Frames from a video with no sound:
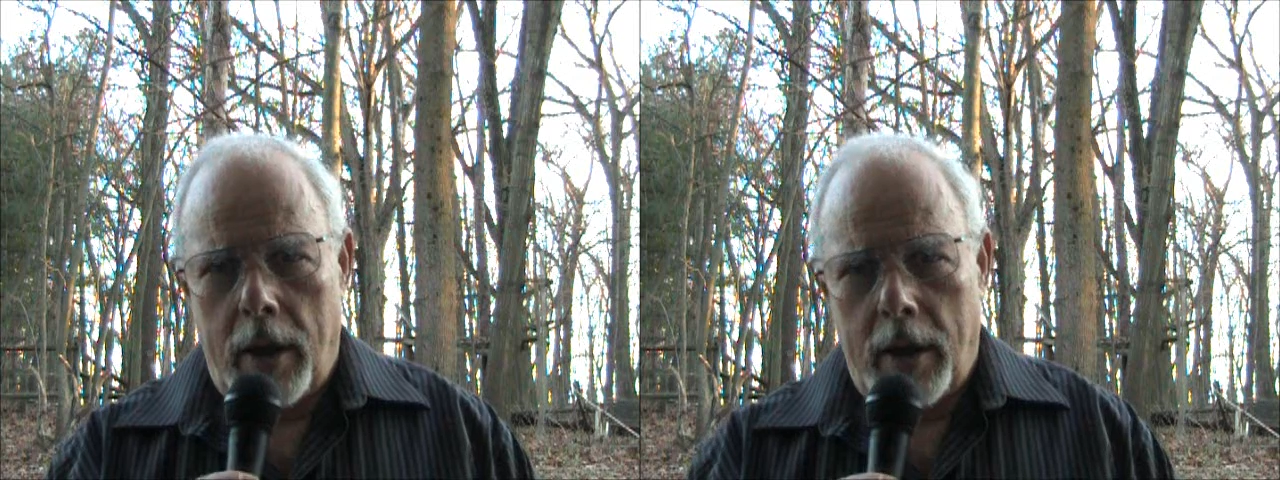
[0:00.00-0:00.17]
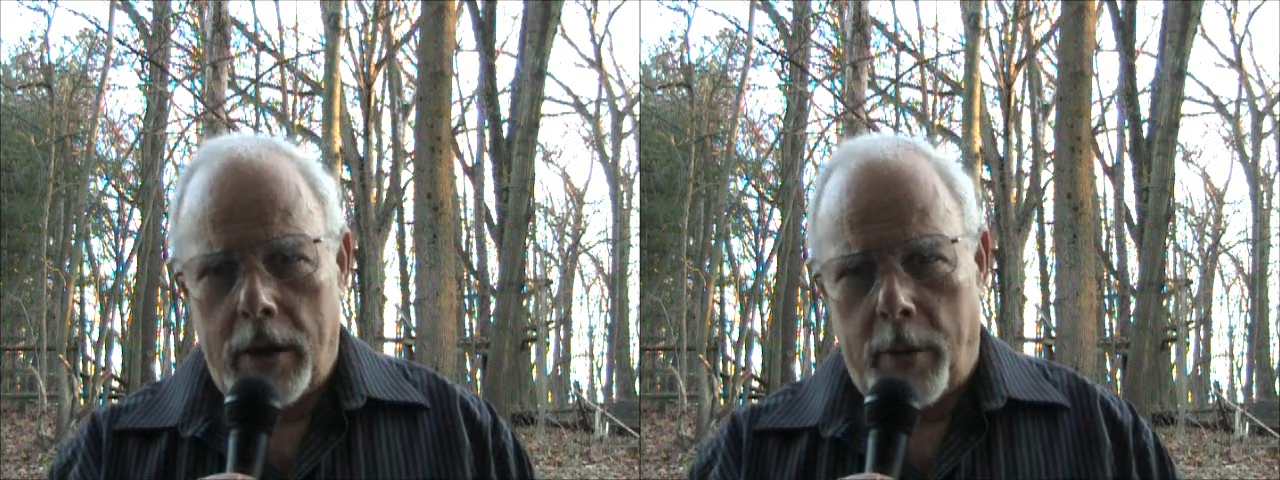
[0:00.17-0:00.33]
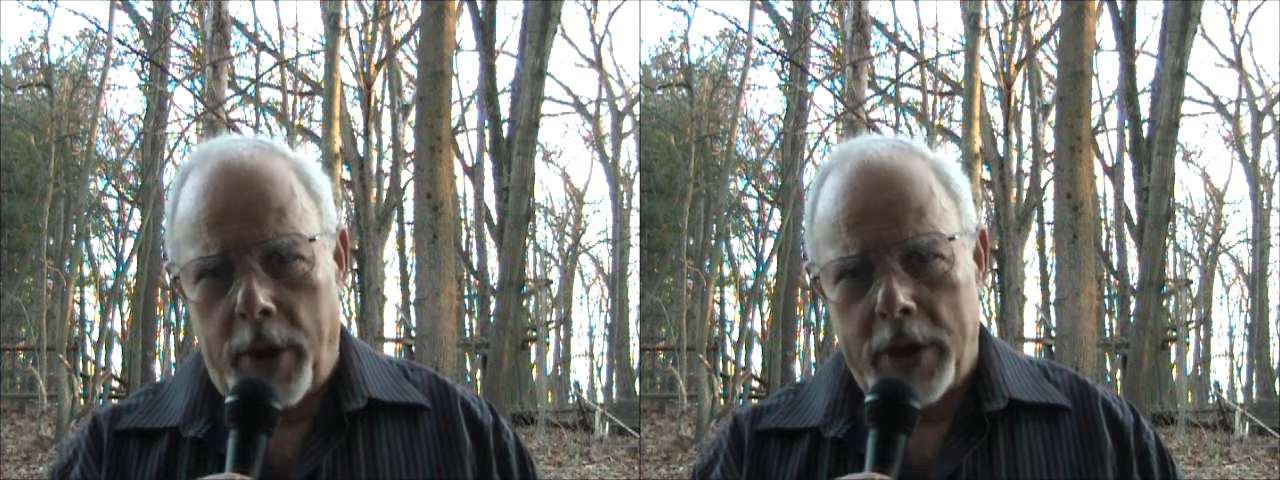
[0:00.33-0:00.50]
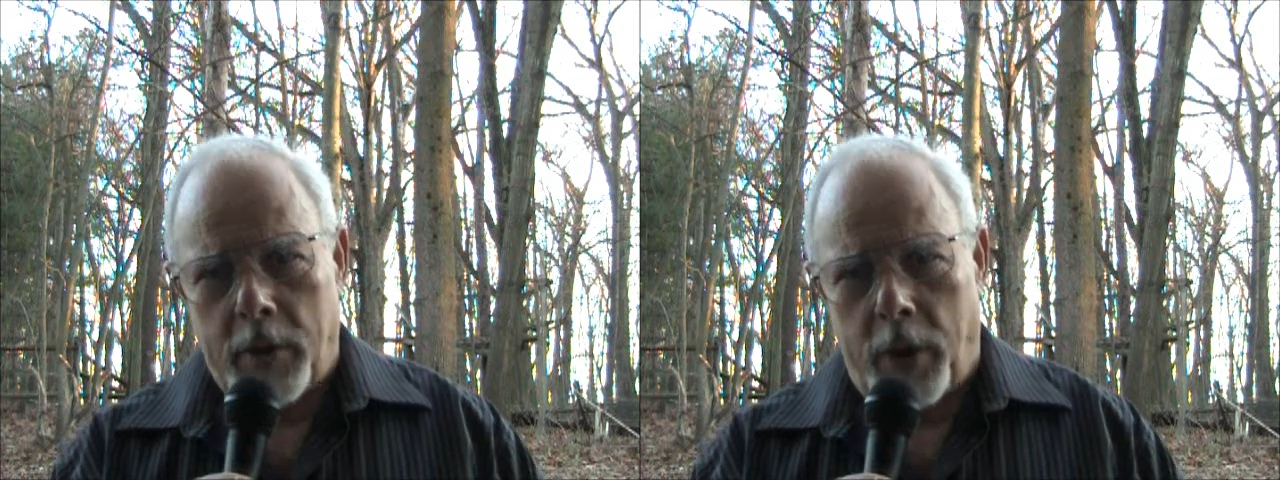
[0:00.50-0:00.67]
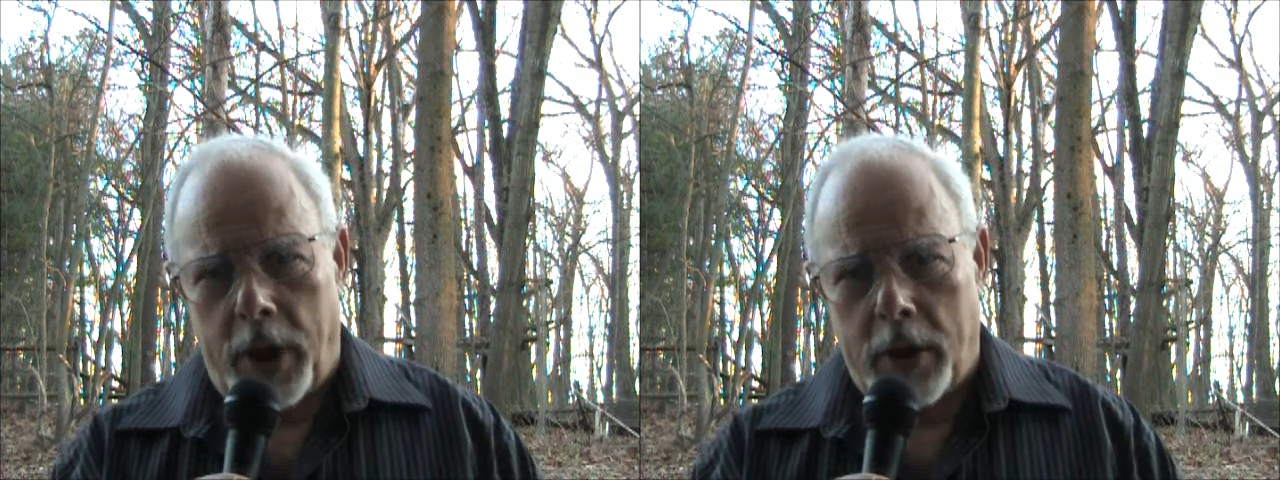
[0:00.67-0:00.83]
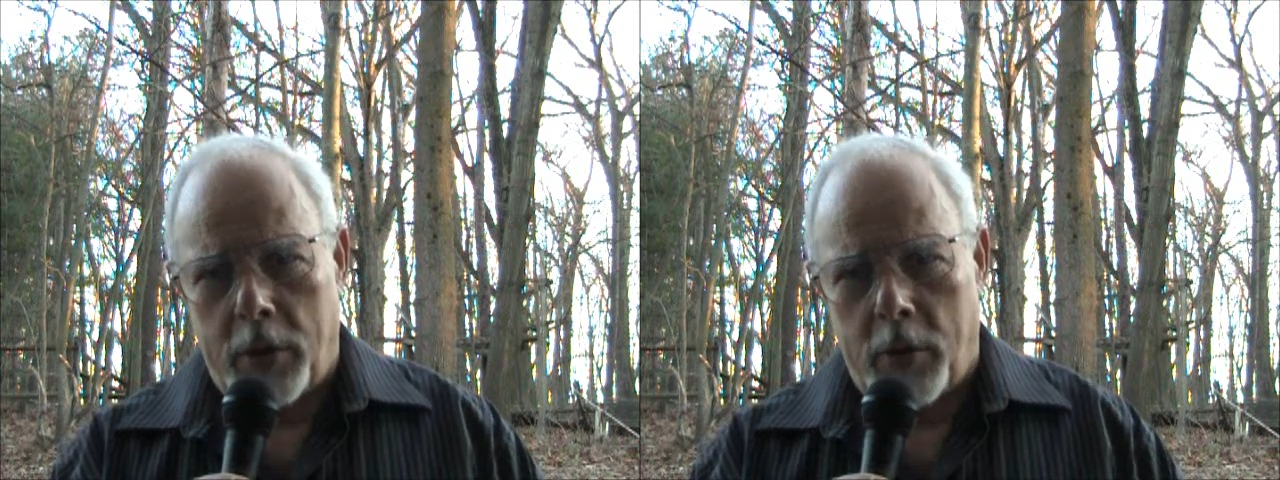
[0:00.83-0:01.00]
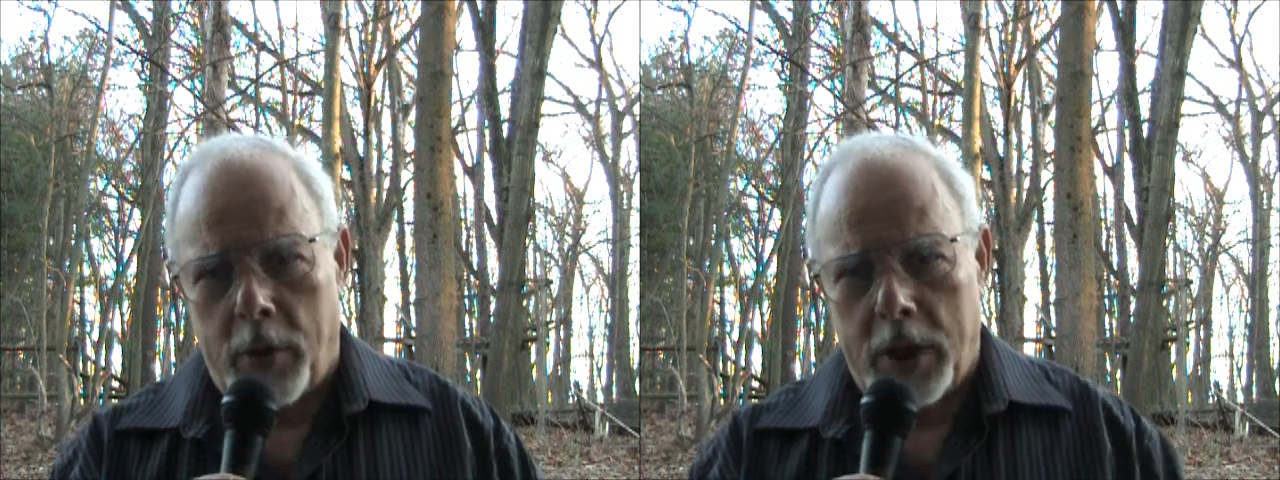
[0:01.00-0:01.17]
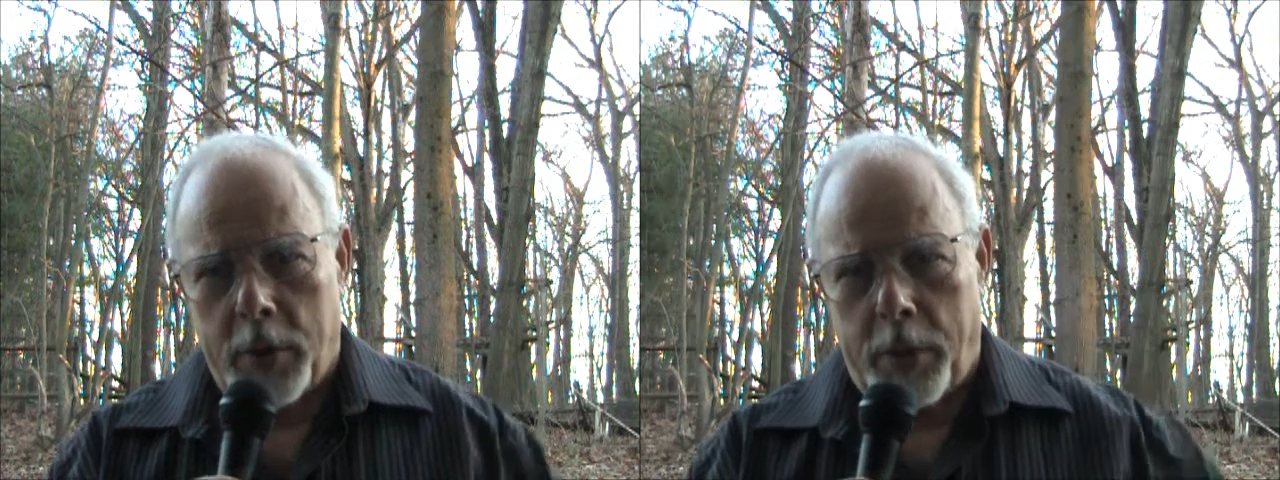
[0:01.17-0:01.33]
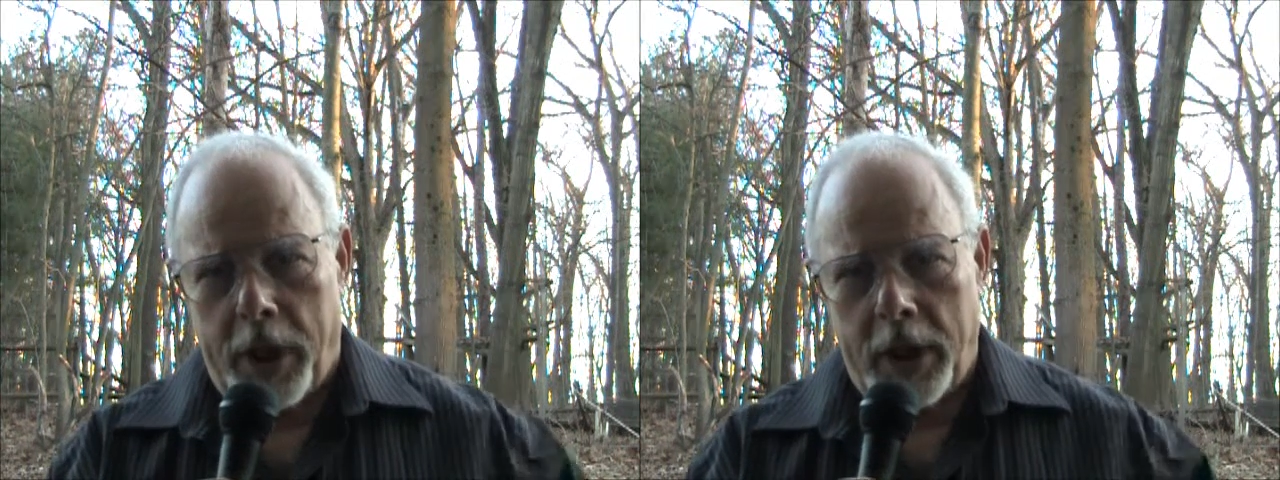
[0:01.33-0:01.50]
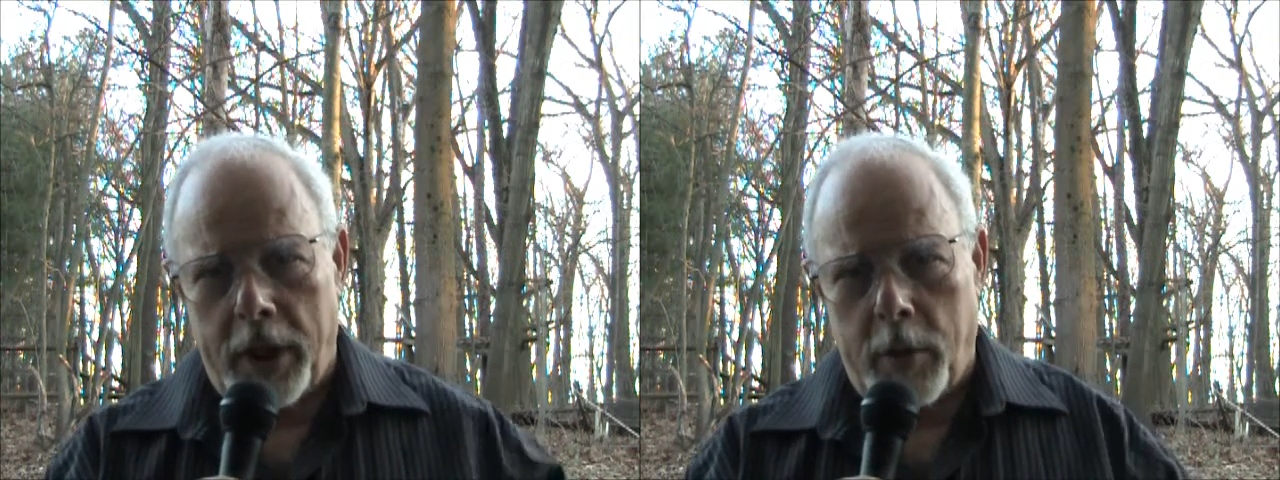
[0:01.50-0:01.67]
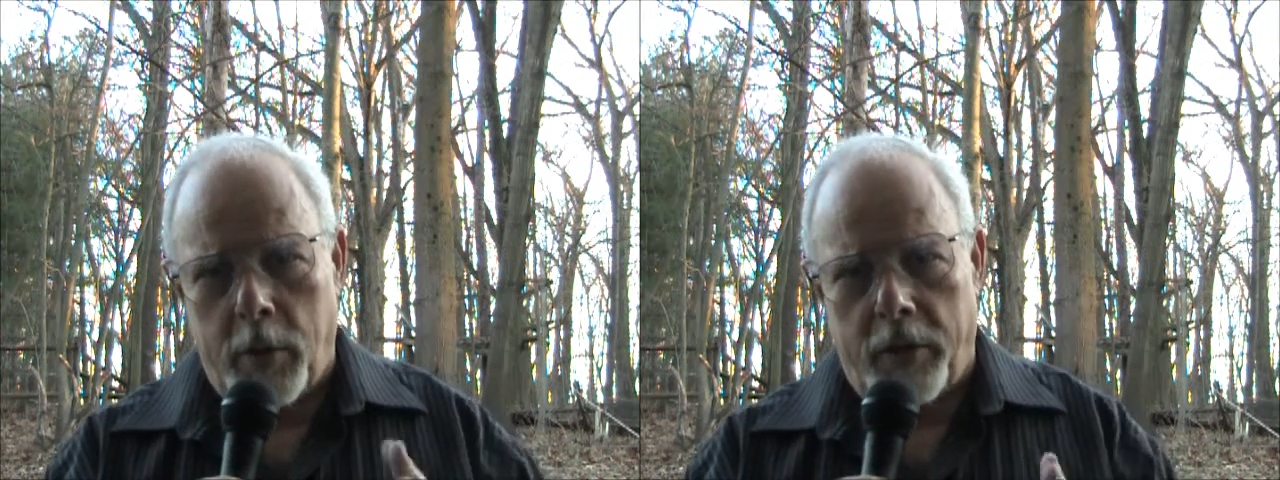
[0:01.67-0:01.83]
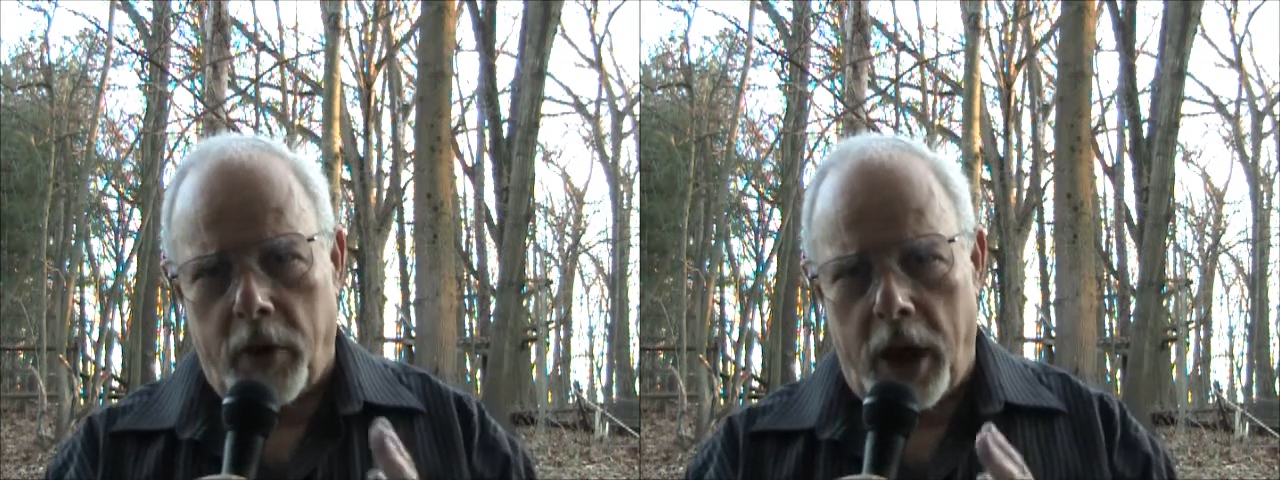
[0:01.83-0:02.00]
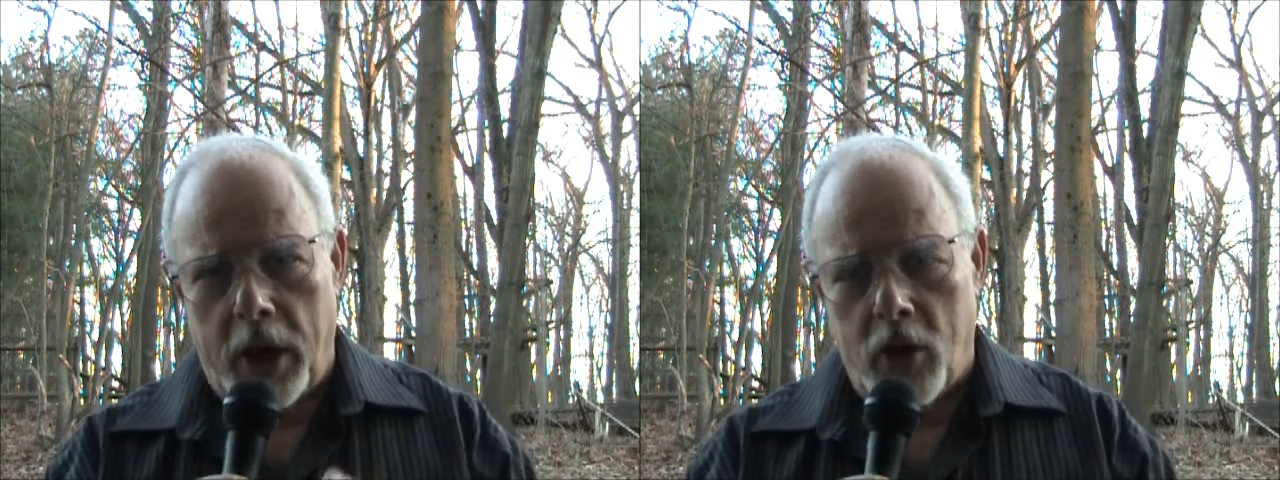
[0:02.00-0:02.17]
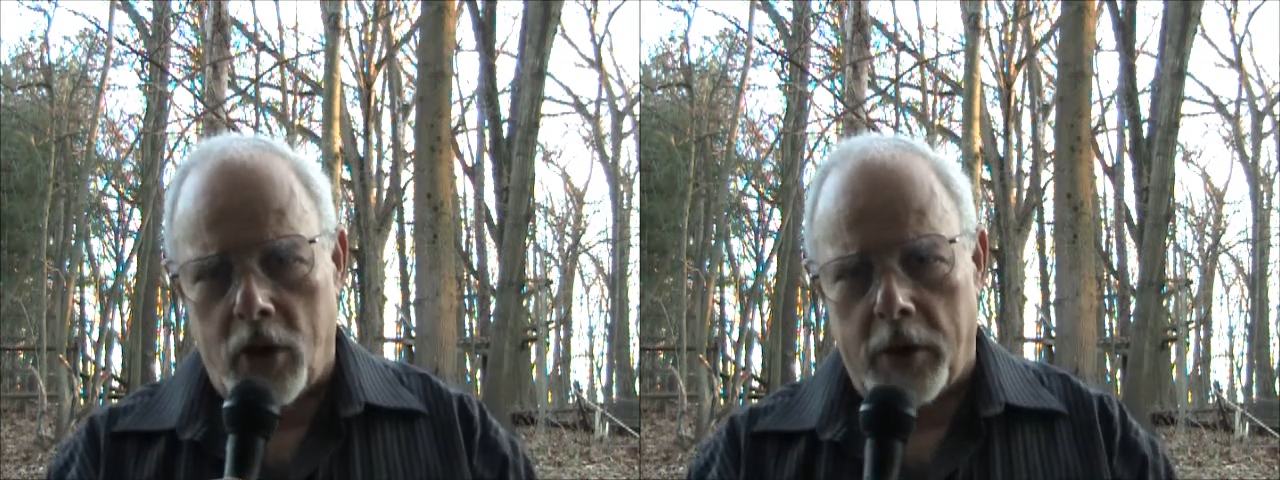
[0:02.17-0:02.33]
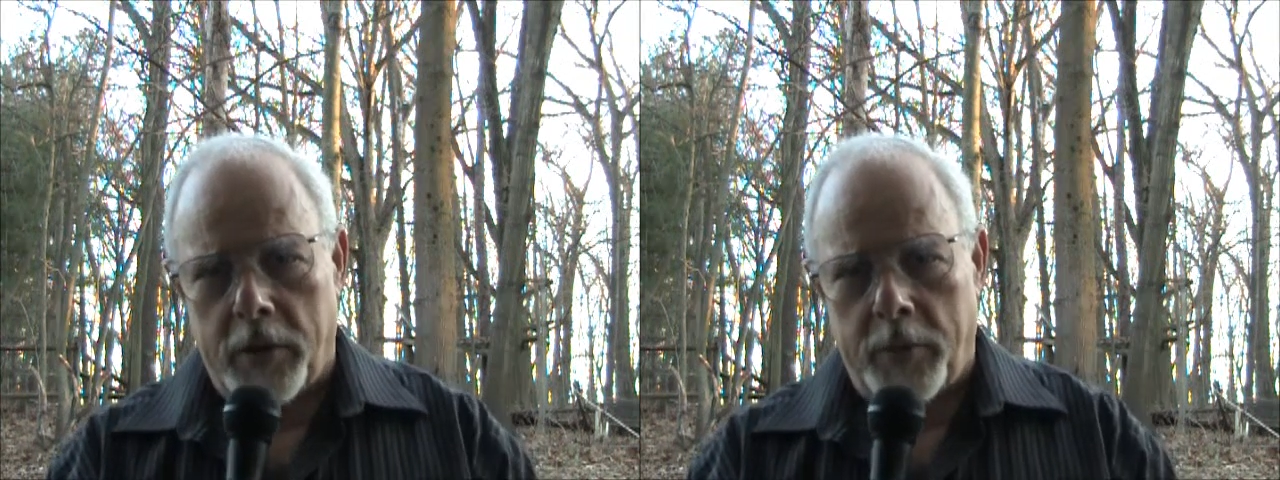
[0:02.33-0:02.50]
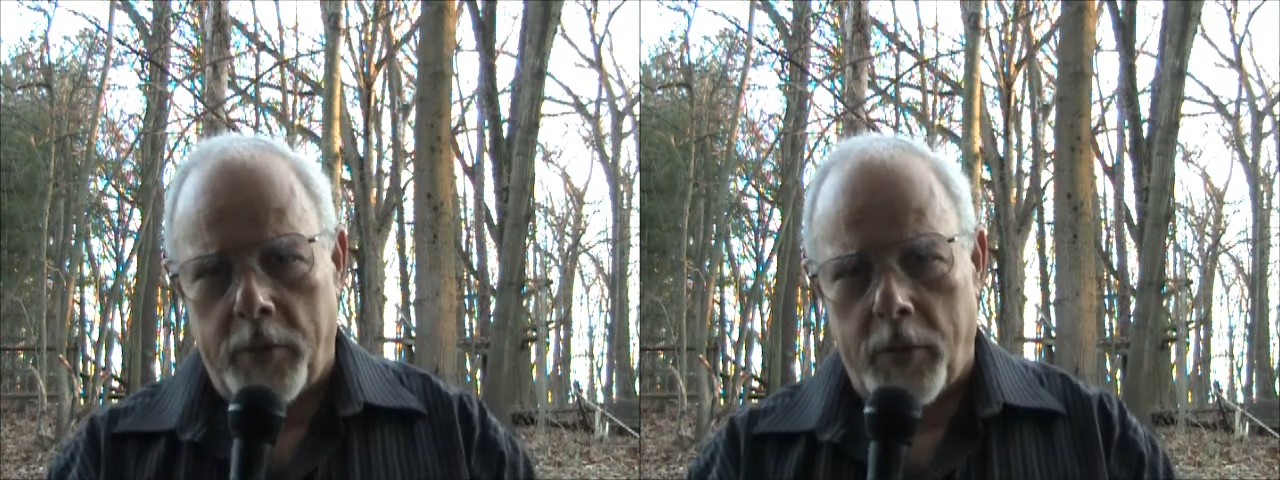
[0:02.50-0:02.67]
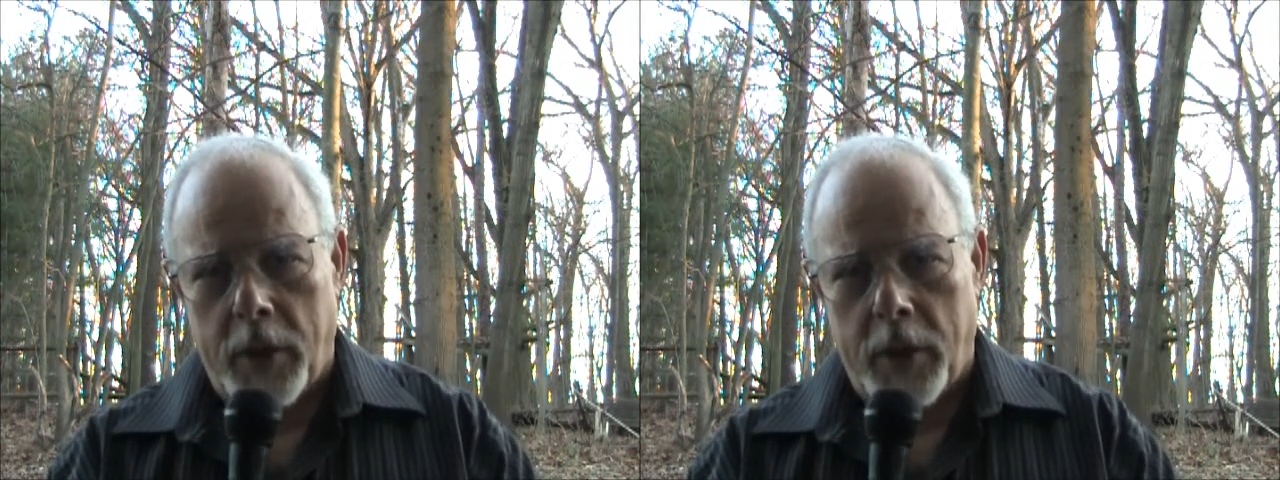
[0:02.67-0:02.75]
The best way to explain equivocation